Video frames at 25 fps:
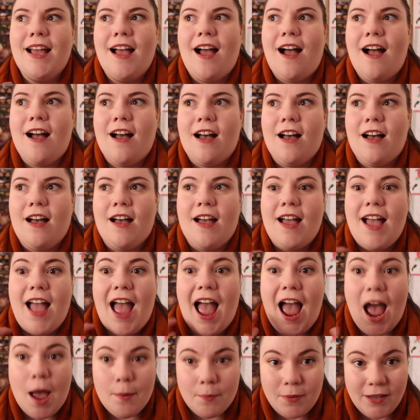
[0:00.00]

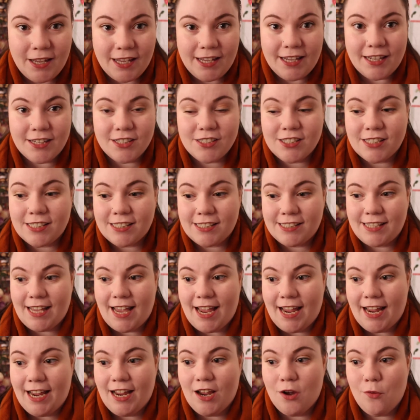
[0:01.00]
happy to
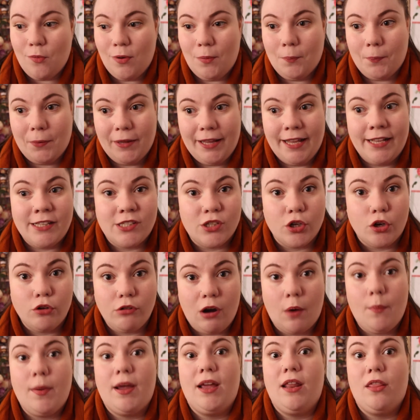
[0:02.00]
see when plants are
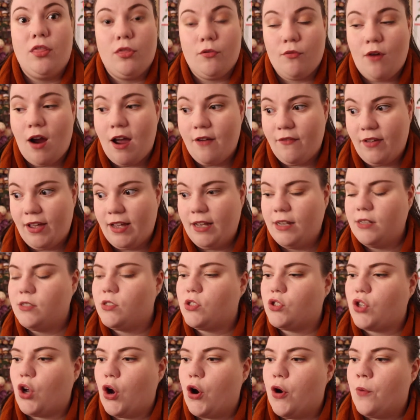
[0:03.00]
growing and thriving.
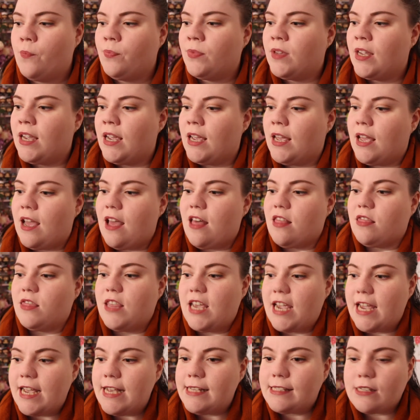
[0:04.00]
So
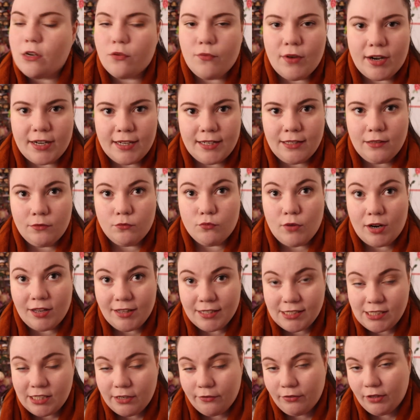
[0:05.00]
these are
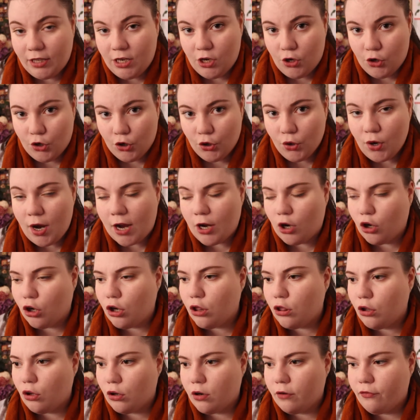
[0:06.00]
relatively new. I
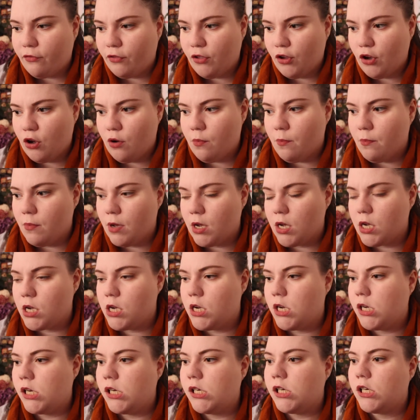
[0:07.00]
got a lot of them
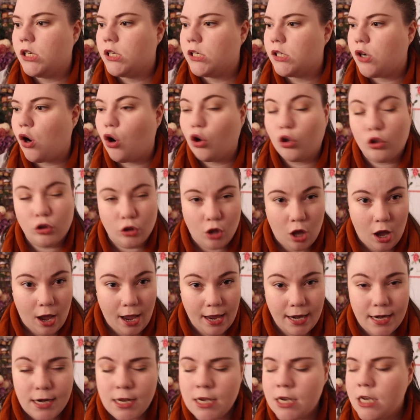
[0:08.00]

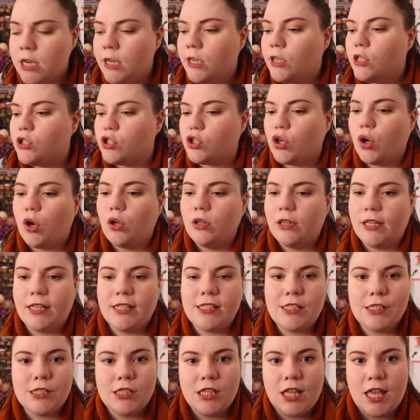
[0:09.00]
online, so I'll
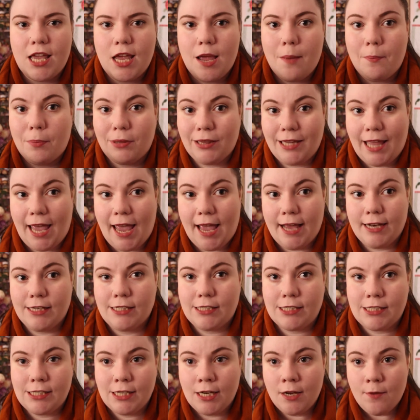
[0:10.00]
list the
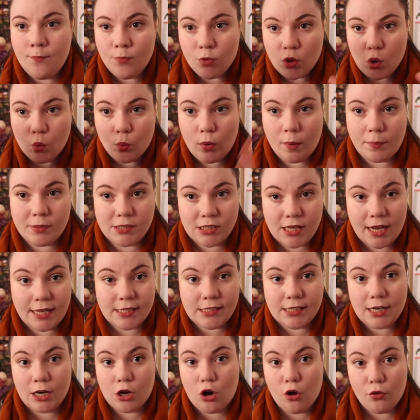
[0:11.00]
plant
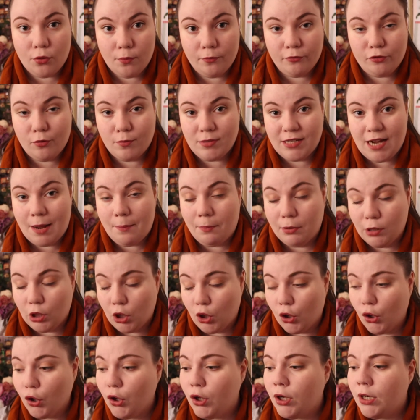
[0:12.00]
websites that I got them from down
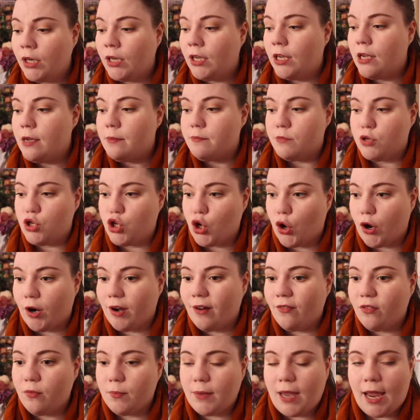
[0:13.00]
below.
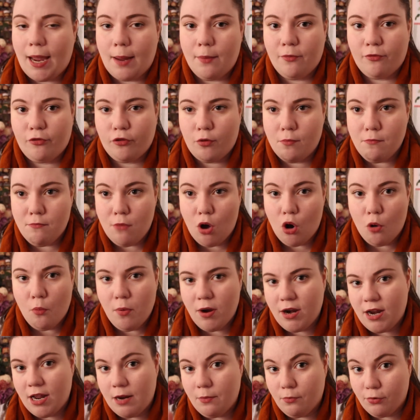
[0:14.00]
Majority of them came from
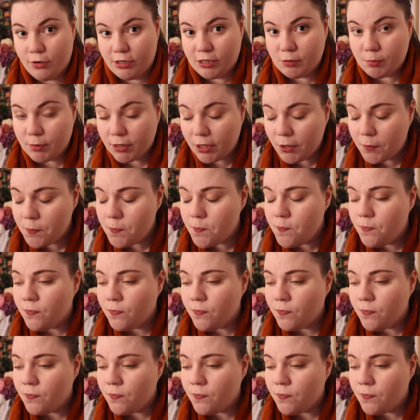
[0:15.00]
Melbourne and Brisbane,